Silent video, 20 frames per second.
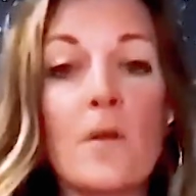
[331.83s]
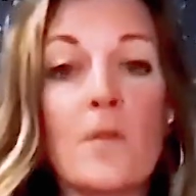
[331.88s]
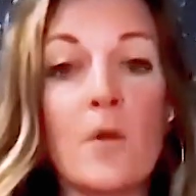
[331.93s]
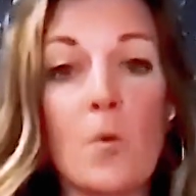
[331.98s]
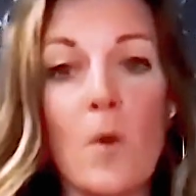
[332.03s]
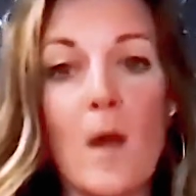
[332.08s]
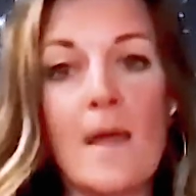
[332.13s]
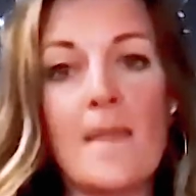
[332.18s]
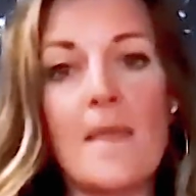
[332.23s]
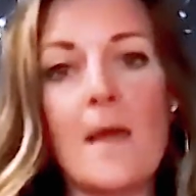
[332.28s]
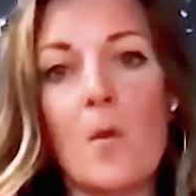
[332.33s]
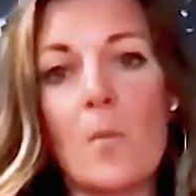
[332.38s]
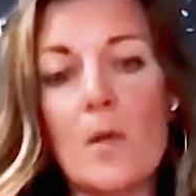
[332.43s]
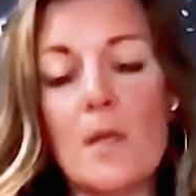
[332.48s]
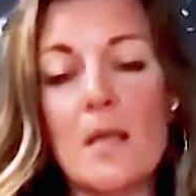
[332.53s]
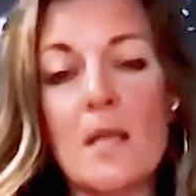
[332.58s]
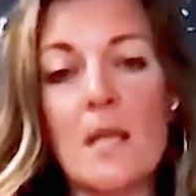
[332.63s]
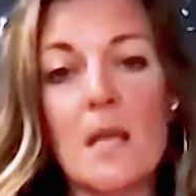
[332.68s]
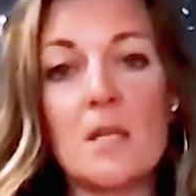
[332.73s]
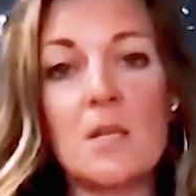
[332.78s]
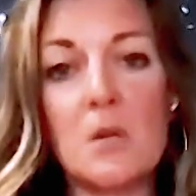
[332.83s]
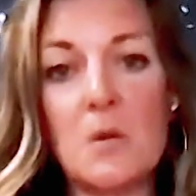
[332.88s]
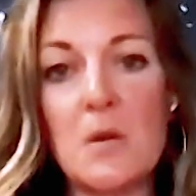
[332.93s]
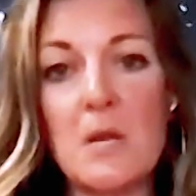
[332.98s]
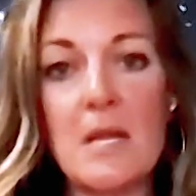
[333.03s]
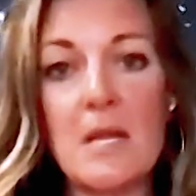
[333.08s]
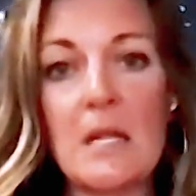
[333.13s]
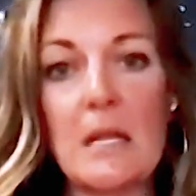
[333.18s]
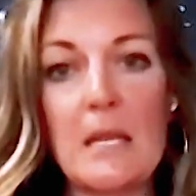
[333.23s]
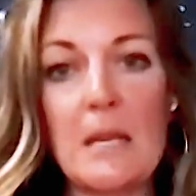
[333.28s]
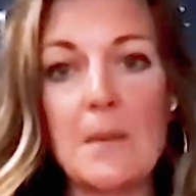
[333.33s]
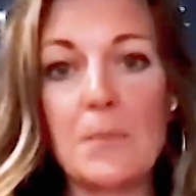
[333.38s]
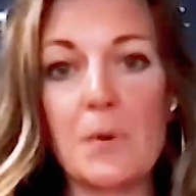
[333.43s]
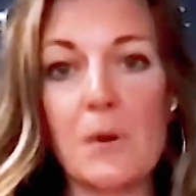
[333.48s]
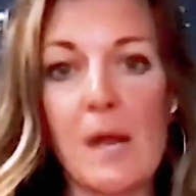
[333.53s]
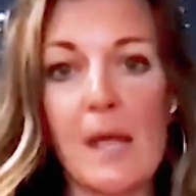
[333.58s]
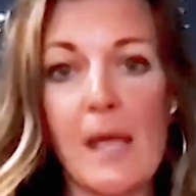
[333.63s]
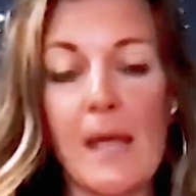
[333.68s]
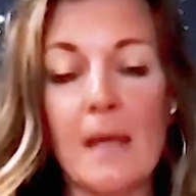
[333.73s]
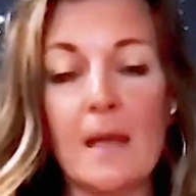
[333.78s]
for the way that we can
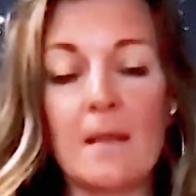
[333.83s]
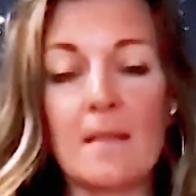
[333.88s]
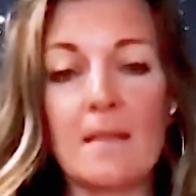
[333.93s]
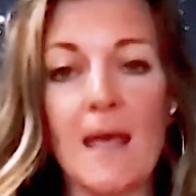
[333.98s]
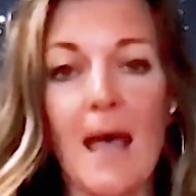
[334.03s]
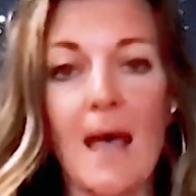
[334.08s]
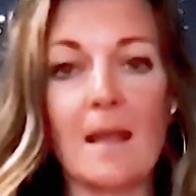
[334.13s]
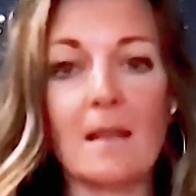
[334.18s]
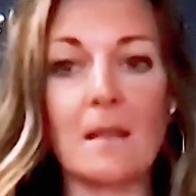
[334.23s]
uniquely bring